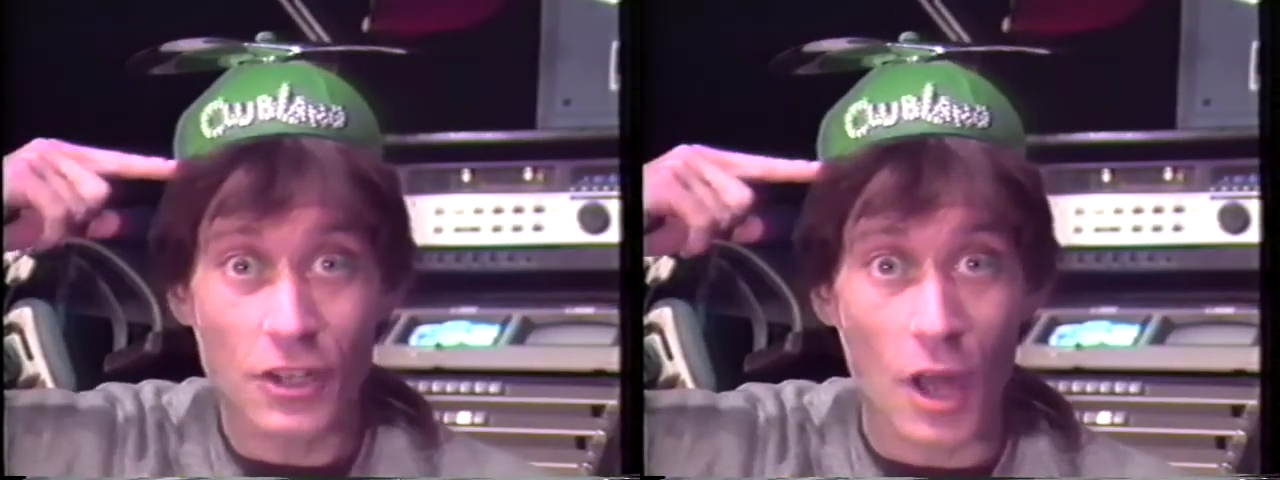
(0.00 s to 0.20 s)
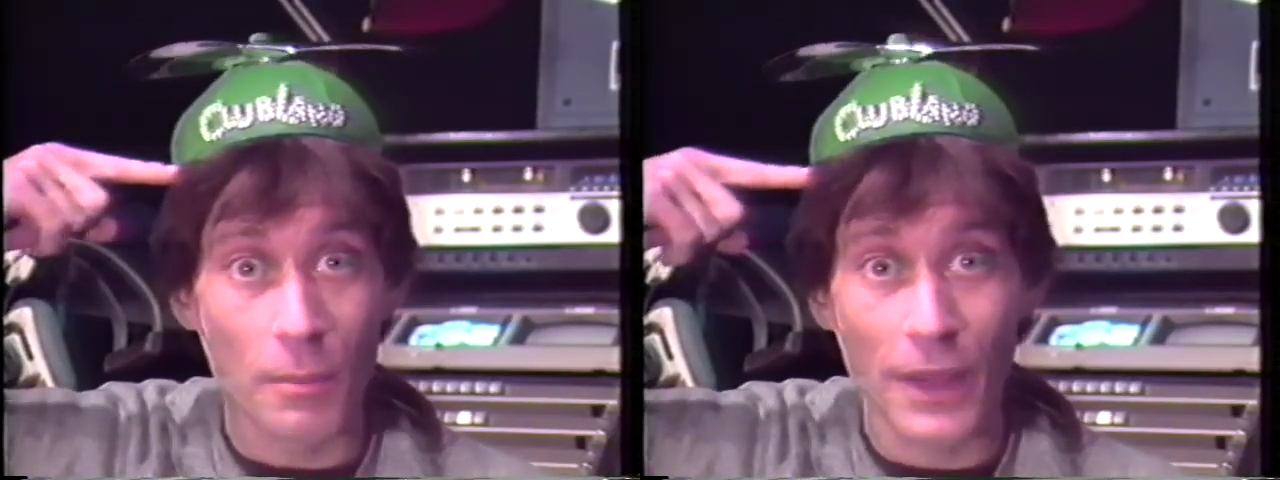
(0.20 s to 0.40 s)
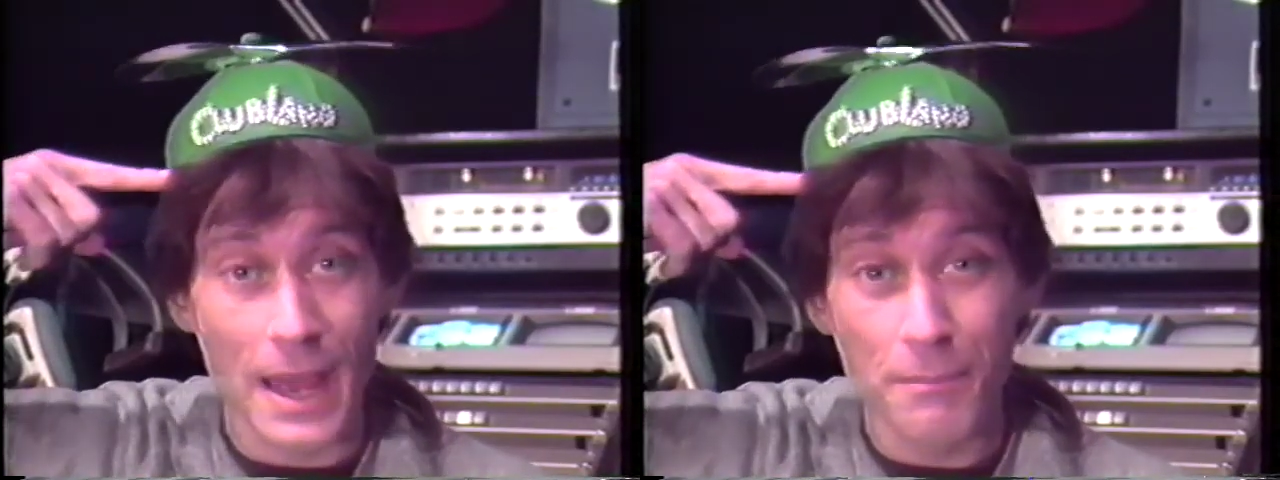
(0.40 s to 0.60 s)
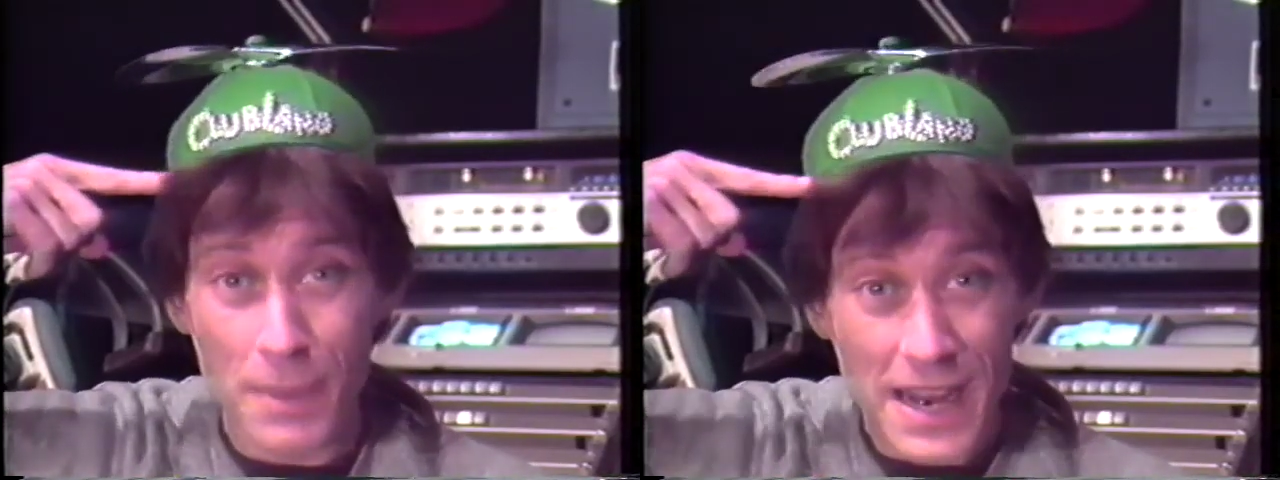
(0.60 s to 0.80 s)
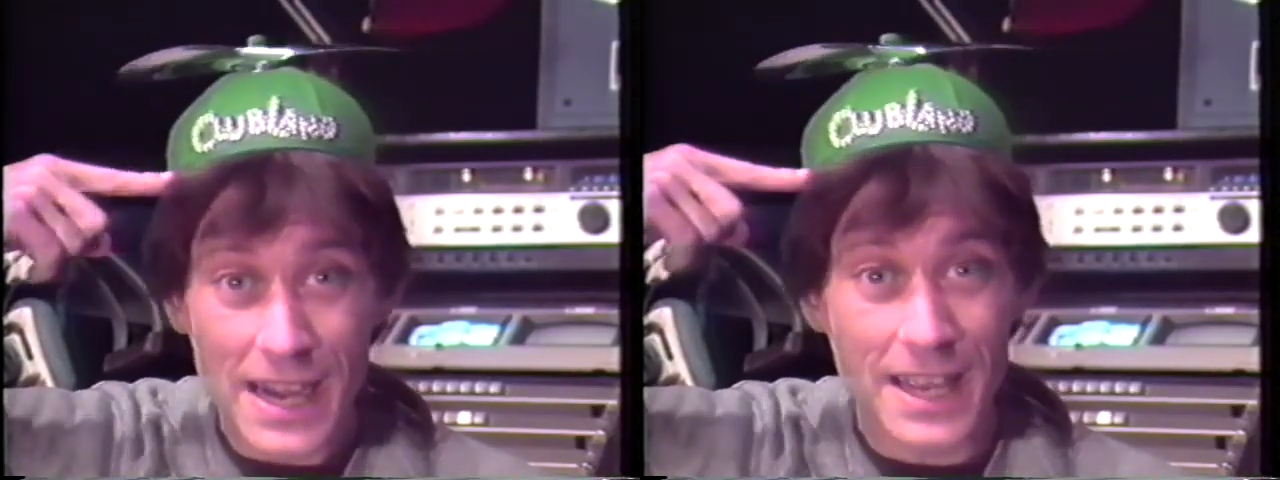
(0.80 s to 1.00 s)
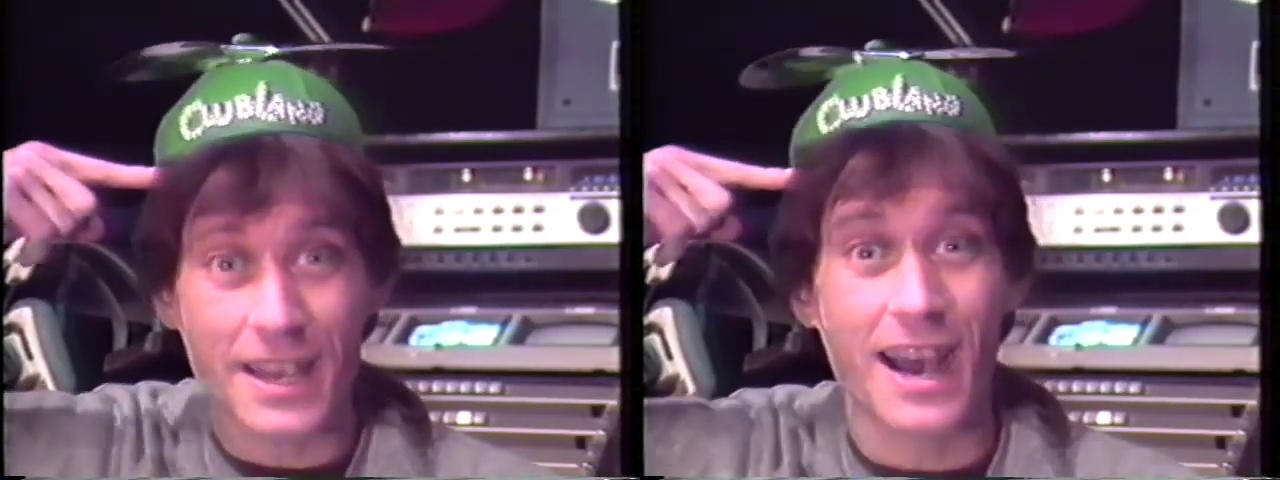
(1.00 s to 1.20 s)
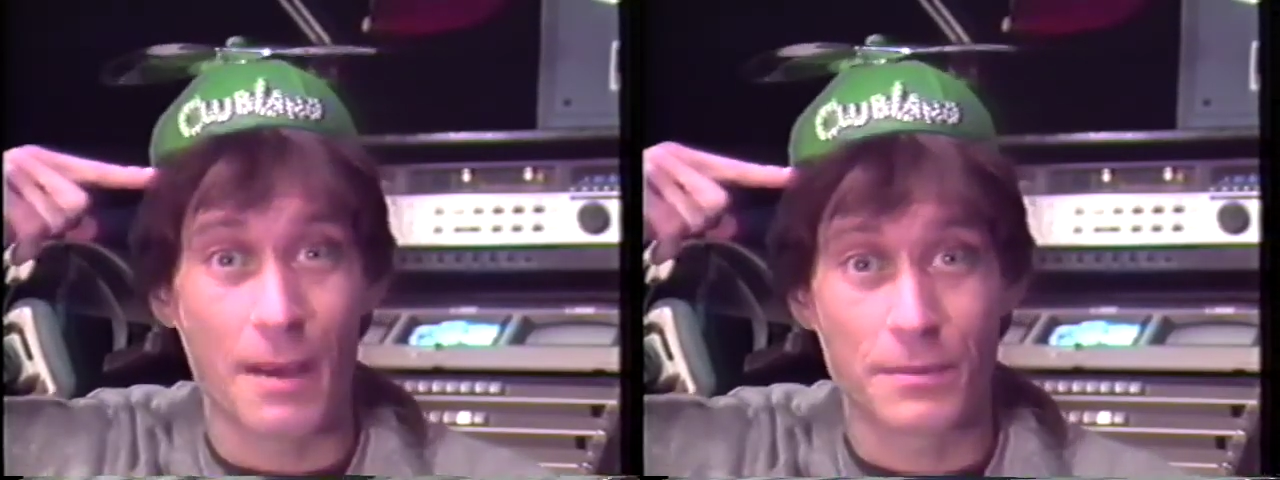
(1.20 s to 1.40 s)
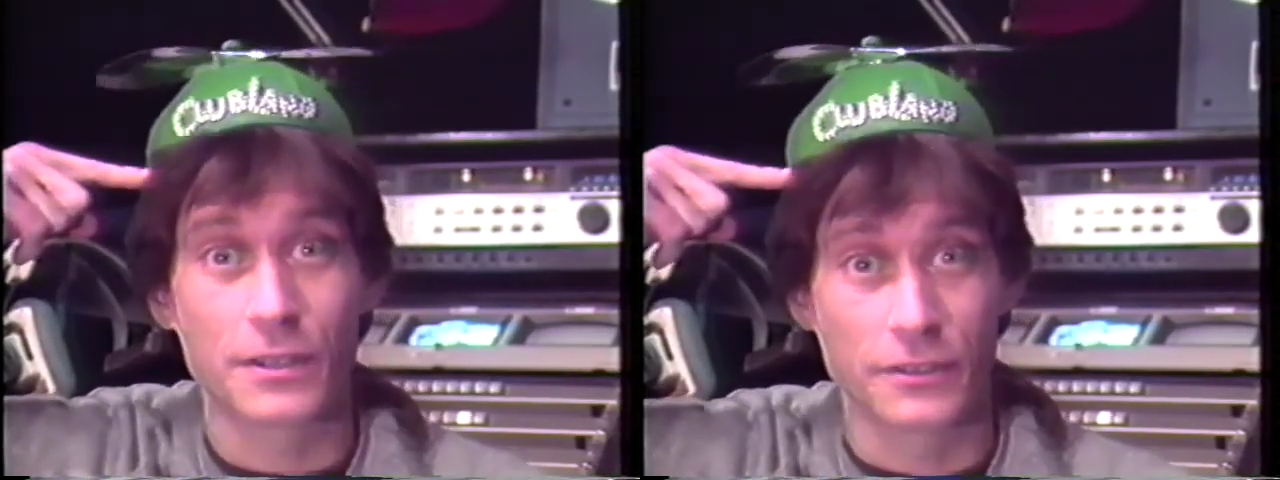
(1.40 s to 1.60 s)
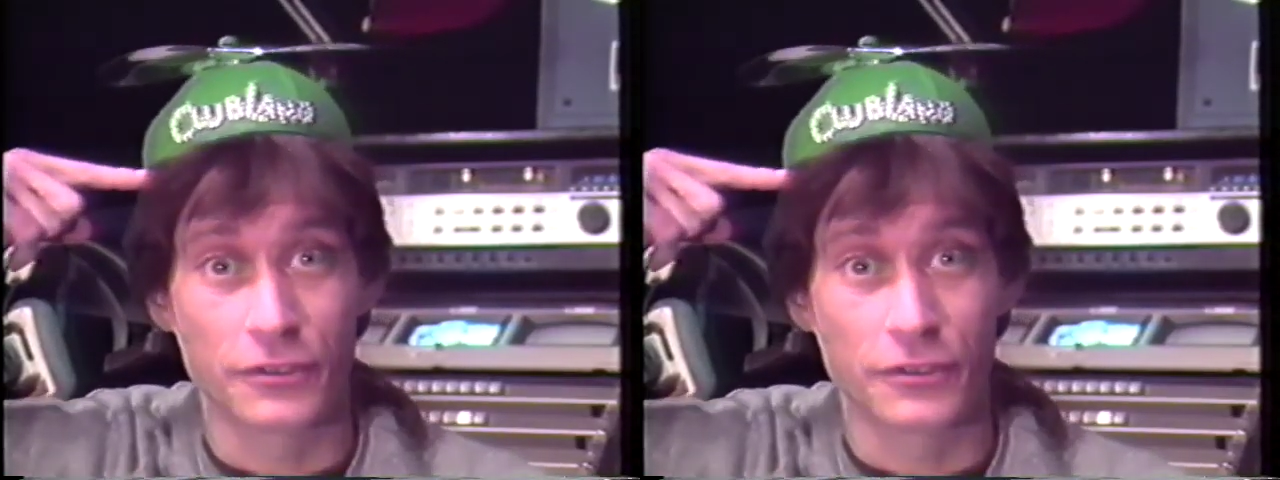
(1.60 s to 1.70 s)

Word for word: Clubland beanie copters.